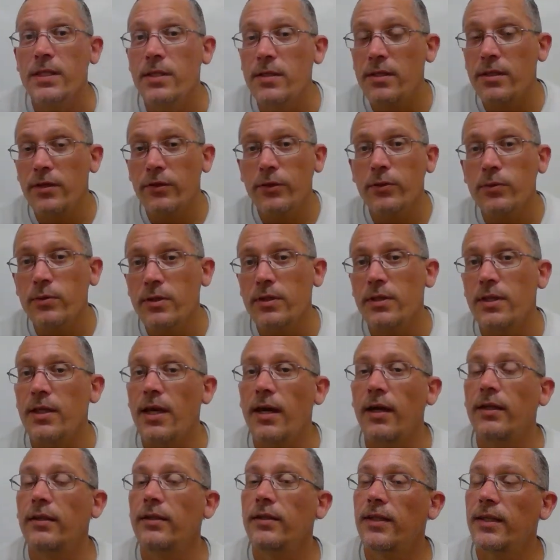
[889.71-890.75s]
Zeros
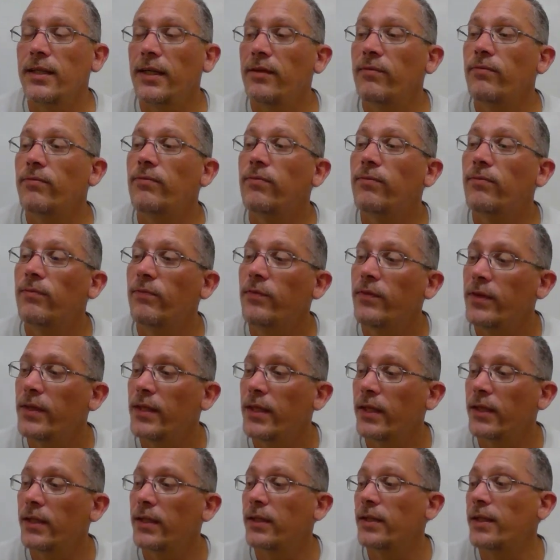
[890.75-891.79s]
that
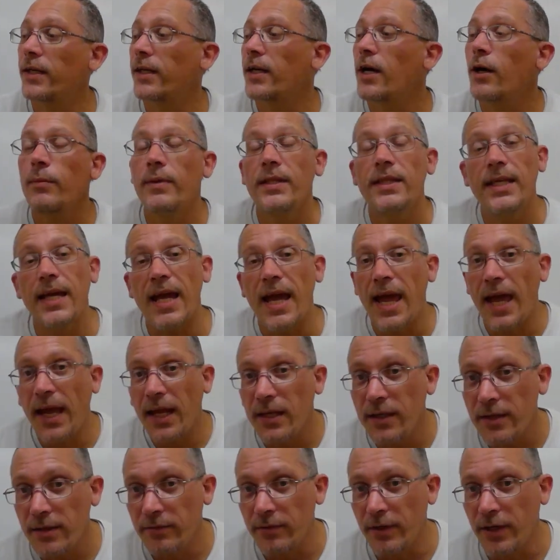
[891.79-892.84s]
come at the
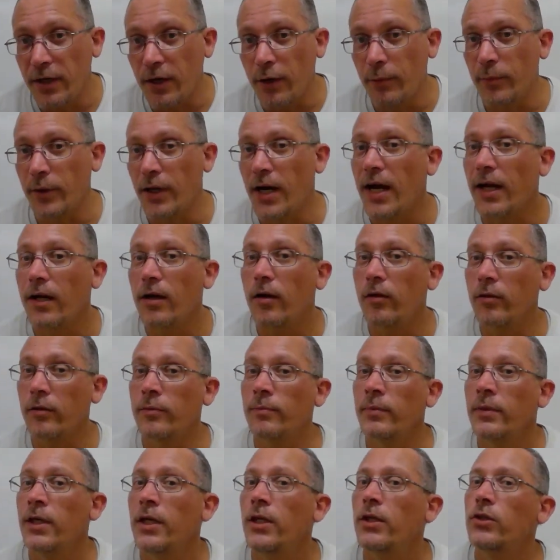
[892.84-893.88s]
end of a number, I call
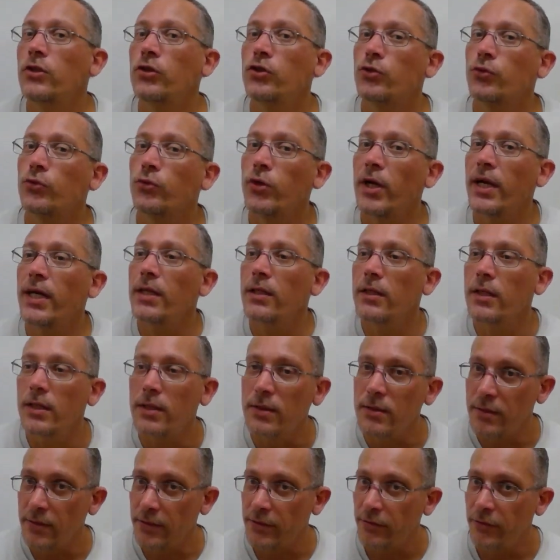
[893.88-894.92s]
them
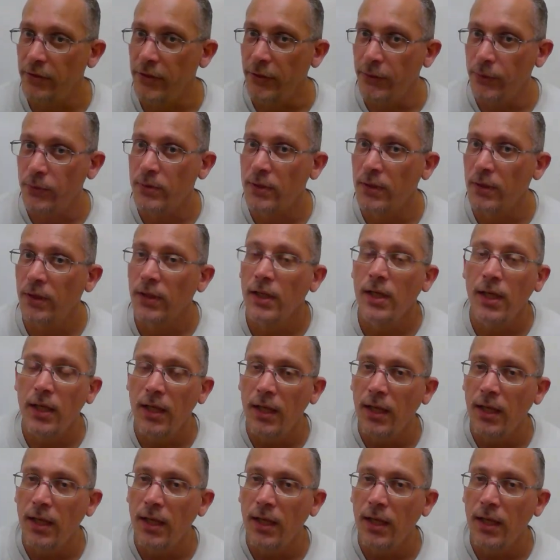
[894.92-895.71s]
trailing zeros.